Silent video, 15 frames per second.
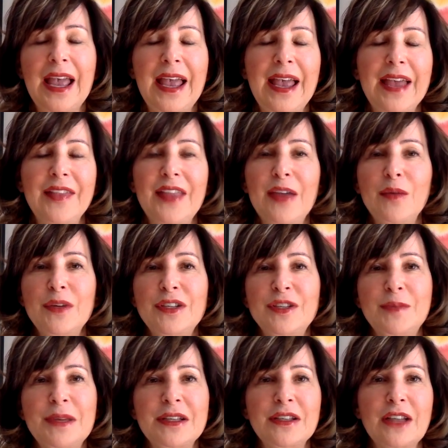And they would
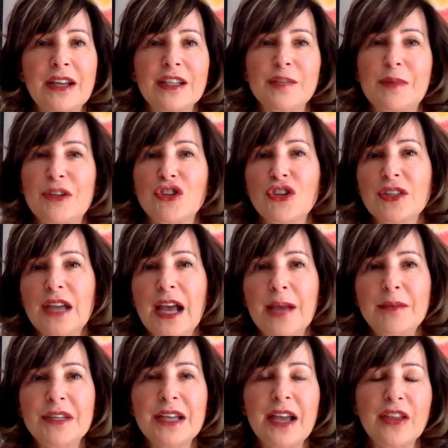spend a lot of special
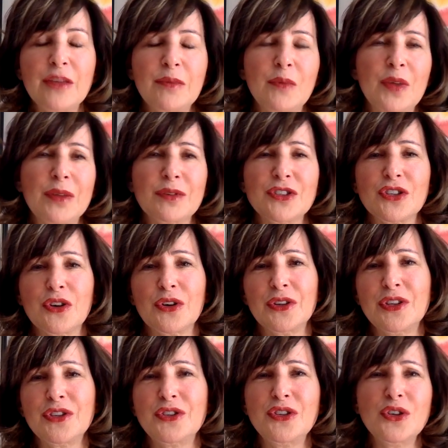time together, whether it's go to
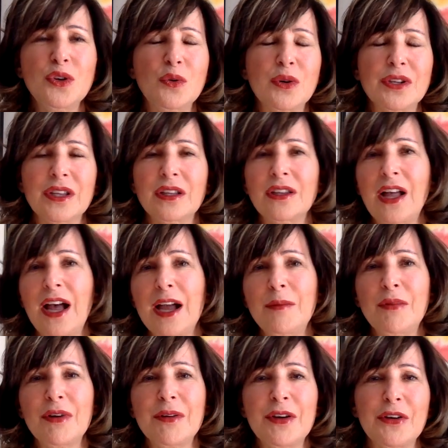the zoo or the
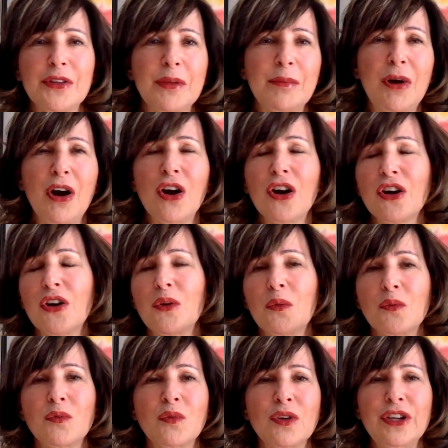library or the park or,
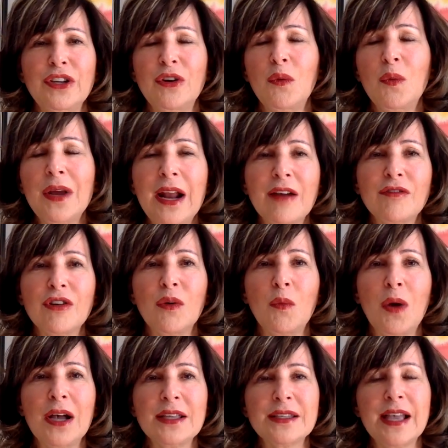whatever it
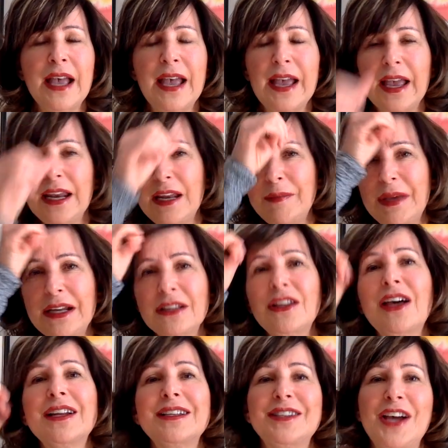was. And he made a
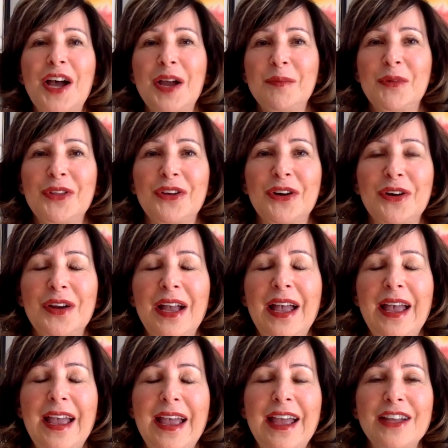lot of time with her.
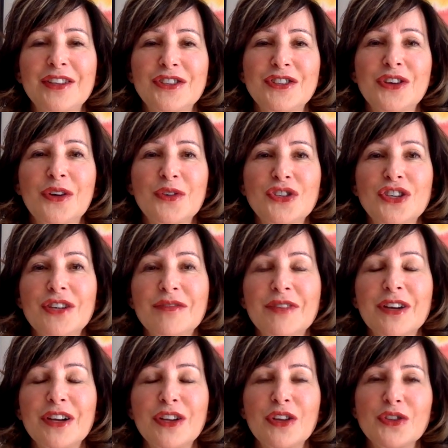And so she had a
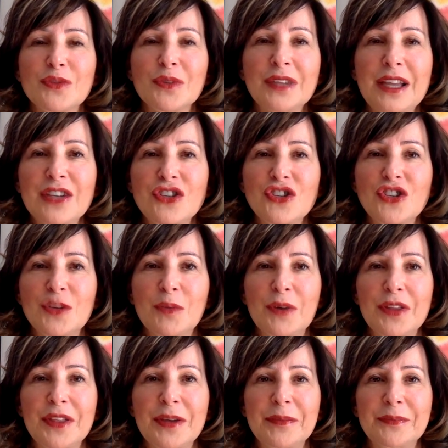very close relationship
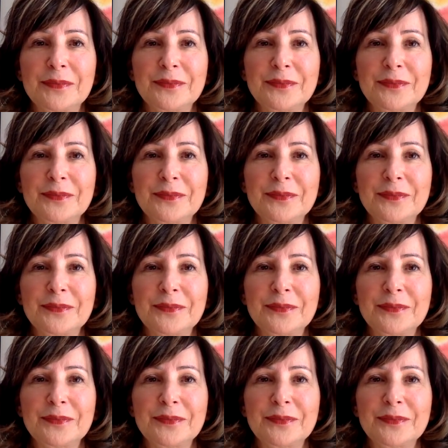with him.